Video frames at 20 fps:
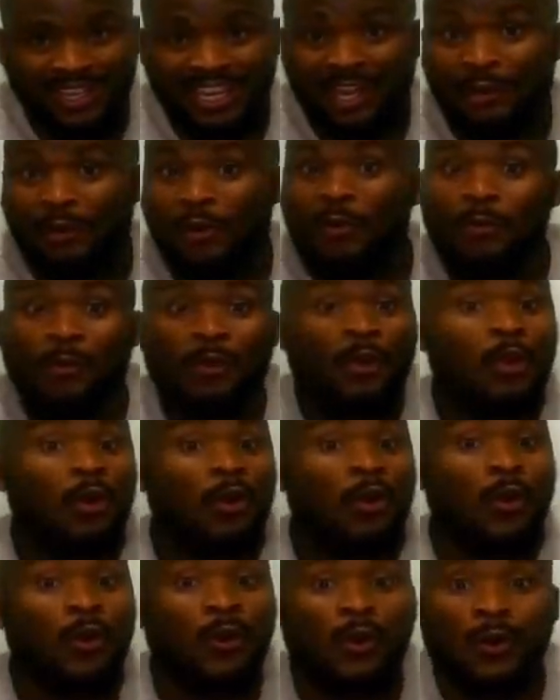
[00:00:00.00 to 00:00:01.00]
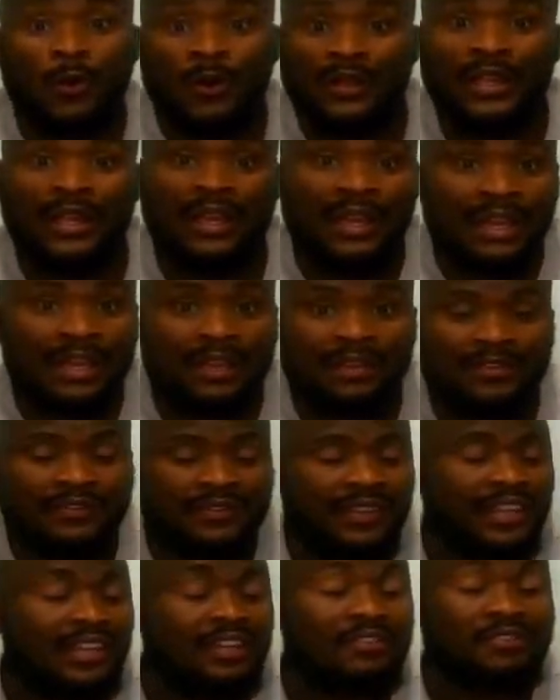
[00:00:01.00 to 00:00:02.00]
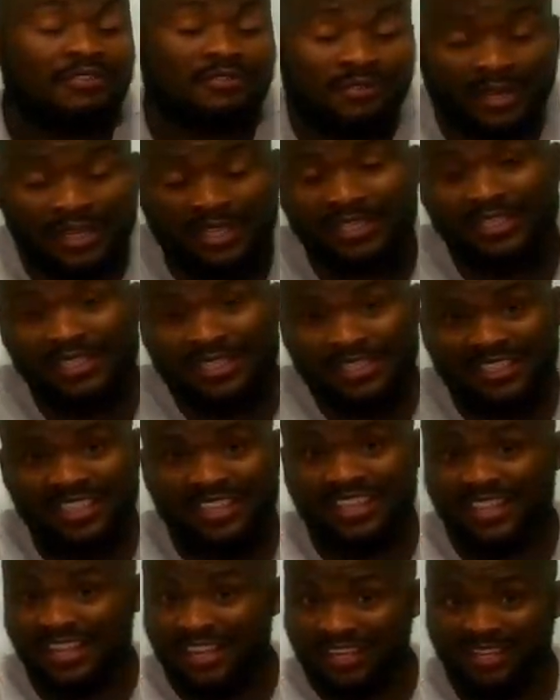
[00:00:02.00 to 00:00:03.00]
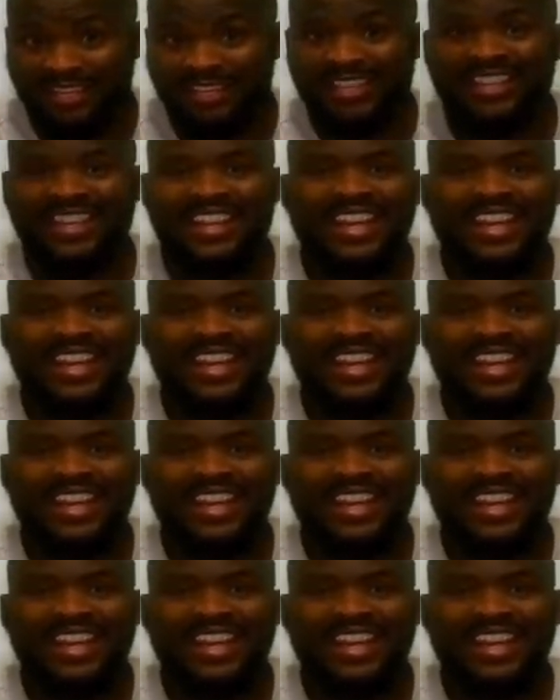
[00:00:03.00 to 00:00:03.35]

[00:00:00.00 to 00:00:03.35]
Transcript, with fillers: I hope we all gonna have a great year